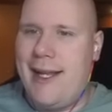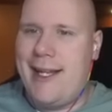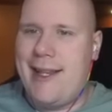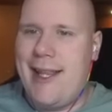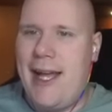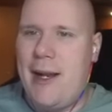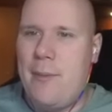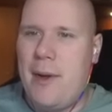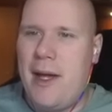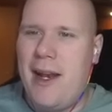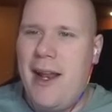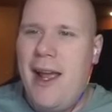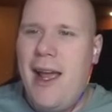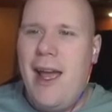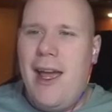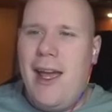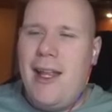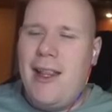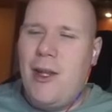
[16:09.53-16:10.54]
that, but
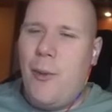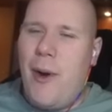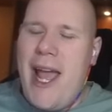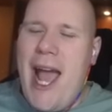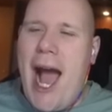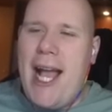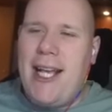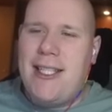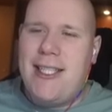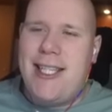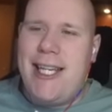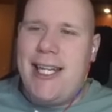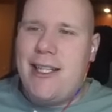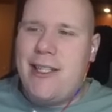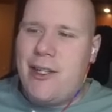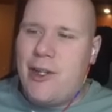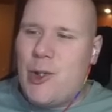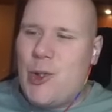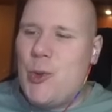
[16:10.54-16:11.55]
the way I see
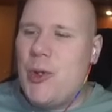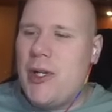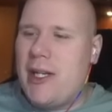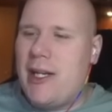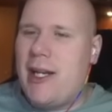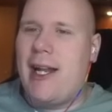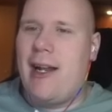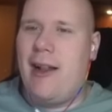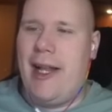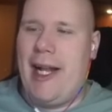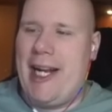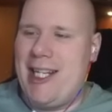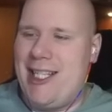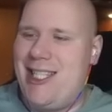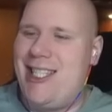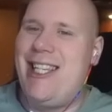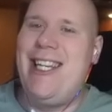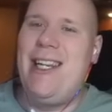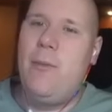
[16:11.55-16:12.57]
it, you're doing kind of like a
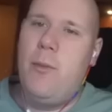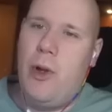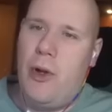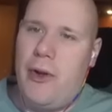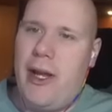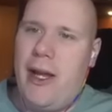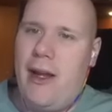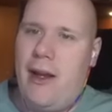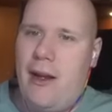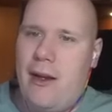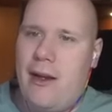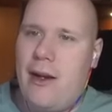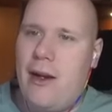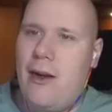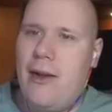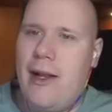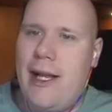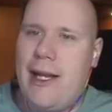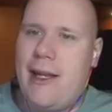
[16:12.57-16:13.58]
sea blockade, you
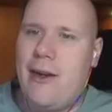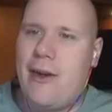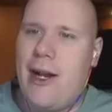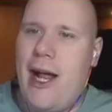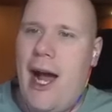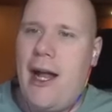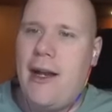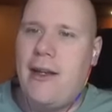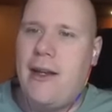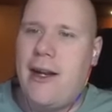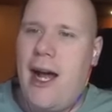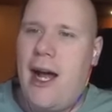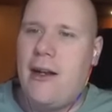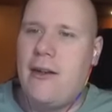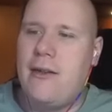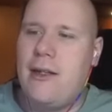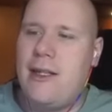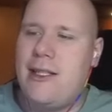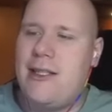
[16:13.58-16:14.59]
know? Like you're not you're
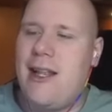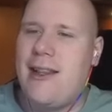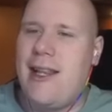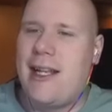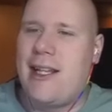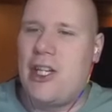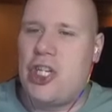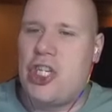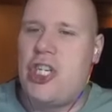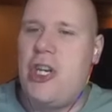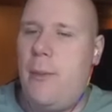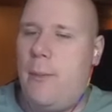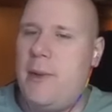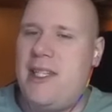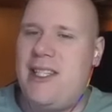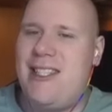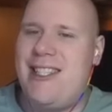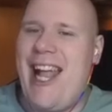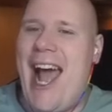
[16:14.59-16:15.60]
not it's not like the ship
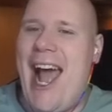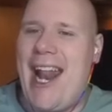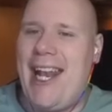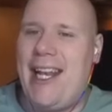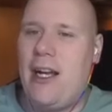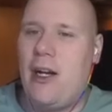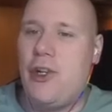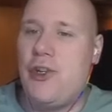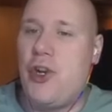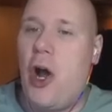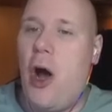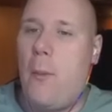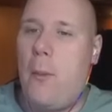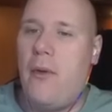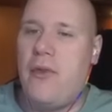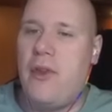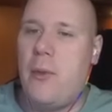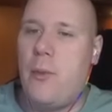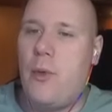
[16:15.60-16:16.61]
is standing on top
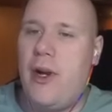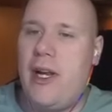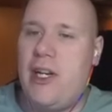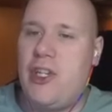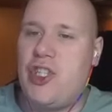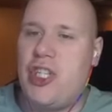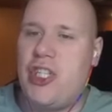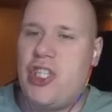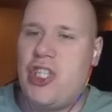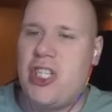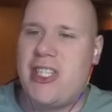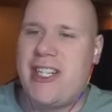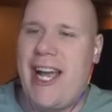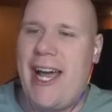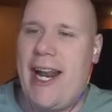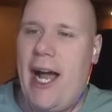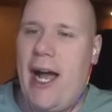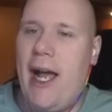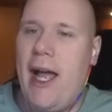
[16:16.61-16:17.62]
of the bridge. It's just
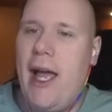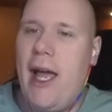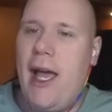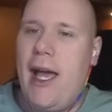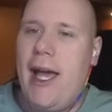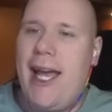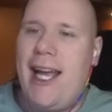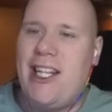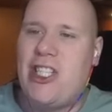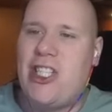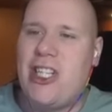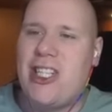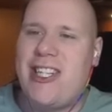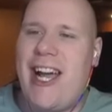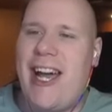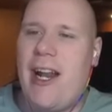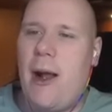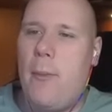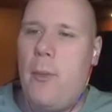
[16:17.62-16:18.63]
kind of it's just
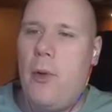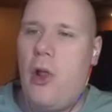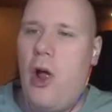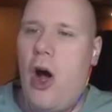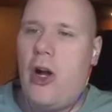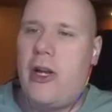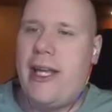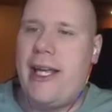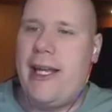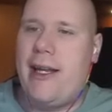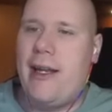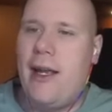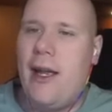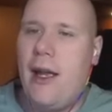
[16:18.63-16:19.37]
kind of blocking